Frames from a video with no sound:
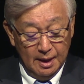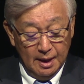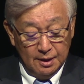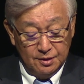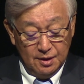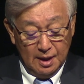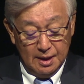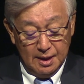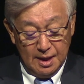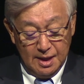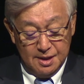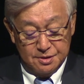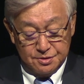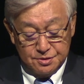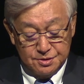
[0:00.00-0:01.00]
The
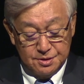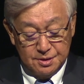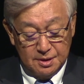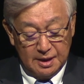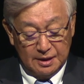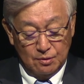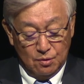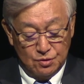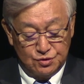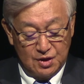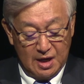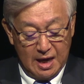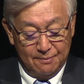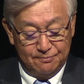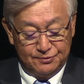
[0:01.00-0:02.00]
Alliance can also
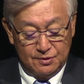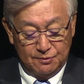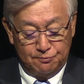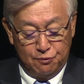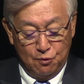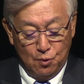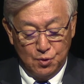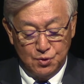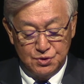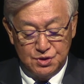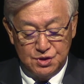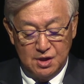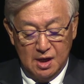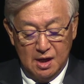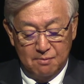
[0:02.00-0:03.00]
help to
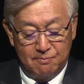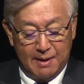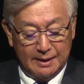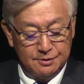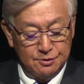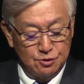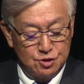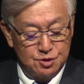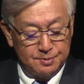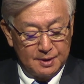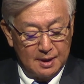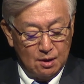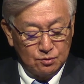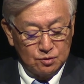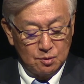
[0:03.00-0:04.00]
forge partnership
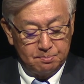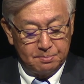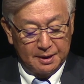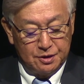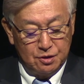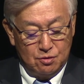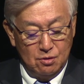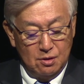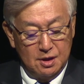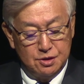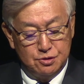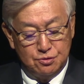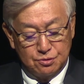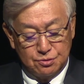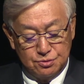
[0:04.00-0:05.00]
around the particular
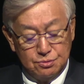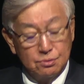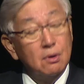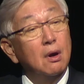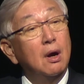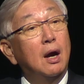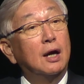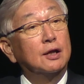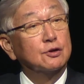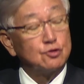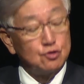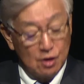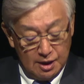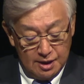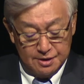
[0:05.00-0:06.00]
issues and
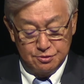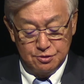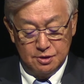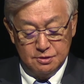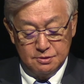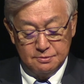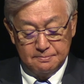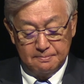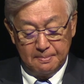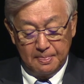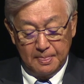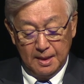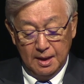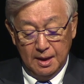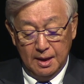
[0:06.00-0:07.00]
challenges
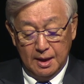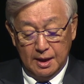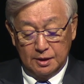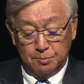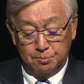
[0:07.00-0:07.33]
and